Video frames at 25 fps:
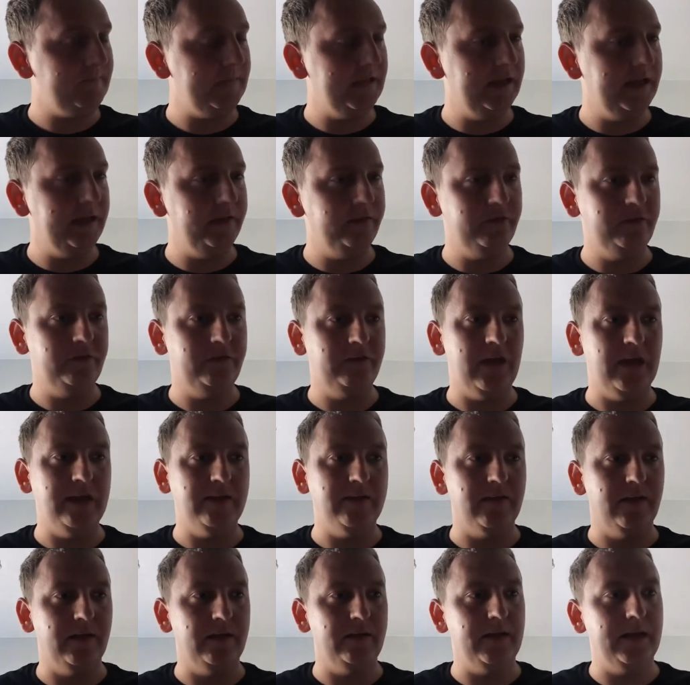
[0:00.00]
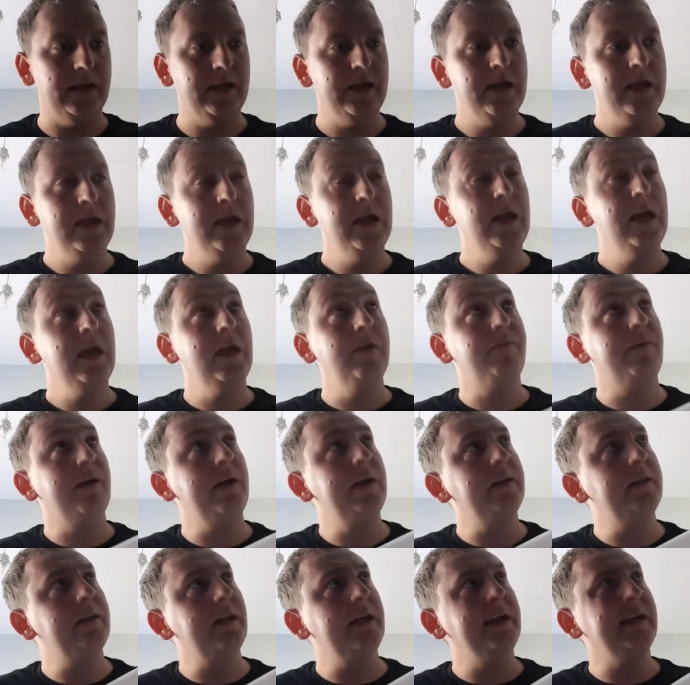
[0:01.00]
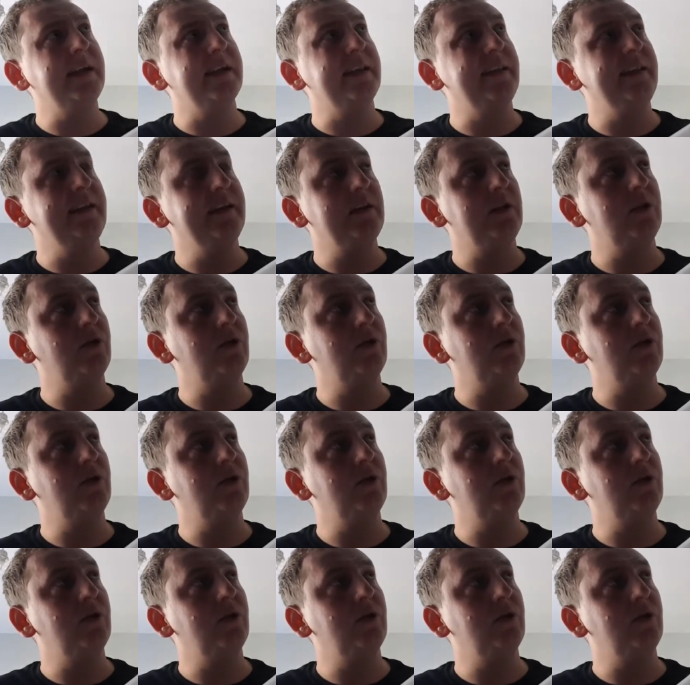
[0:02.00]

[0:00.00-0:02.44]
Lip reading: as I say, like, if I had like little